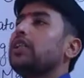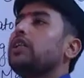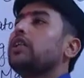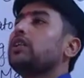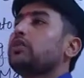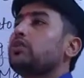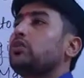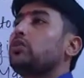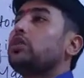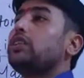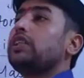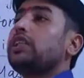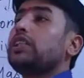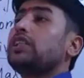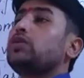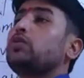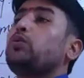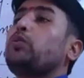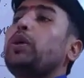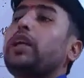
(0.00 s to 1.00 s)
So
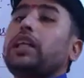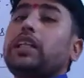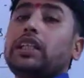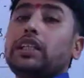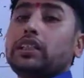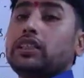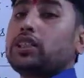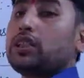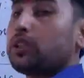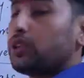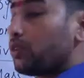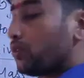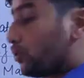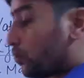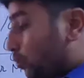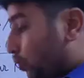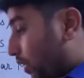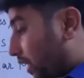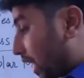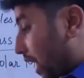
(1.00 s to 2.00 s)
this weight is due to
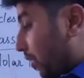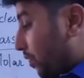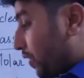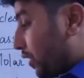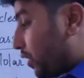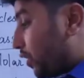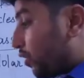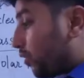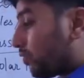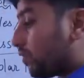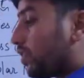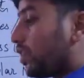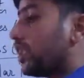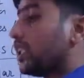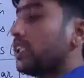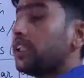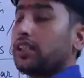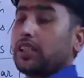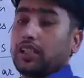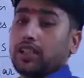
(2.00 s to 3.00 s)
gravity of the
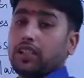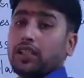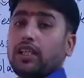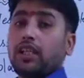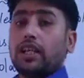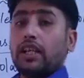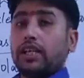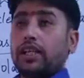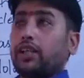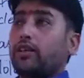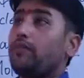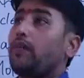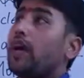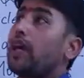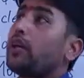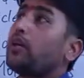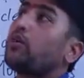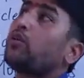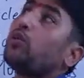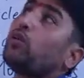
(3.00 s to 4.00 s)
earth. If I
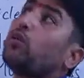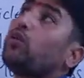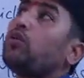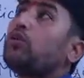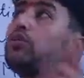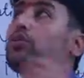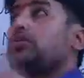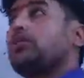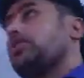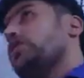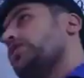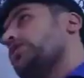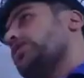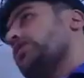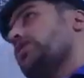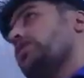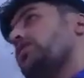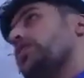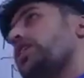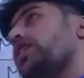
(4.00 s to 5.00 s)
go
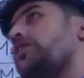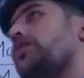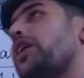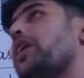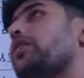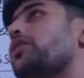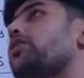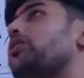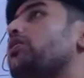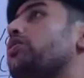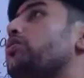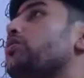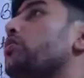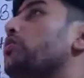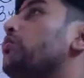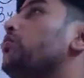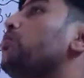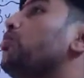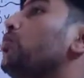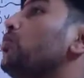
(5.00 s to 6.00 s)
to
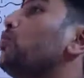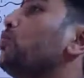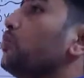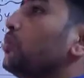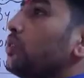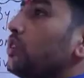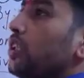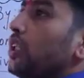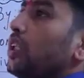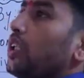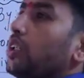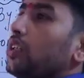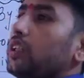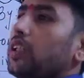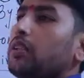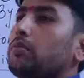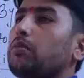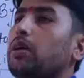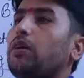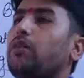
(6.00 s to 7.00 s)
moon,
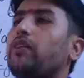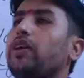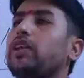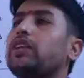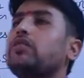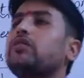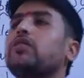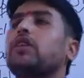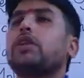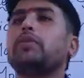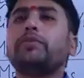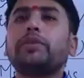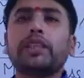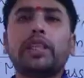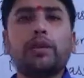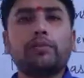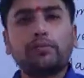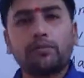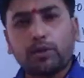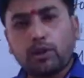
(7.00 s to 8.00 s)
then my weight will be
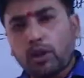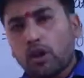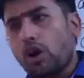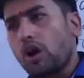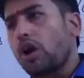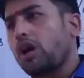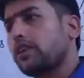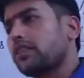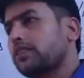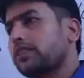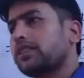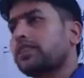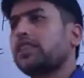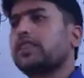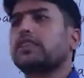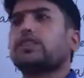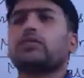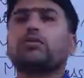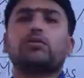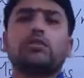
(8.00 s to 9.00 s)
approx 6
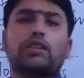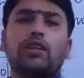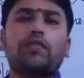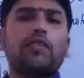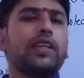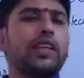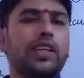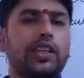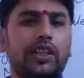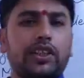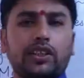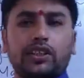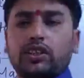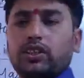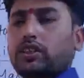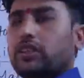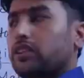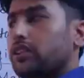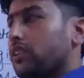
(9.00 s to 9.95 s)
to 7 kg.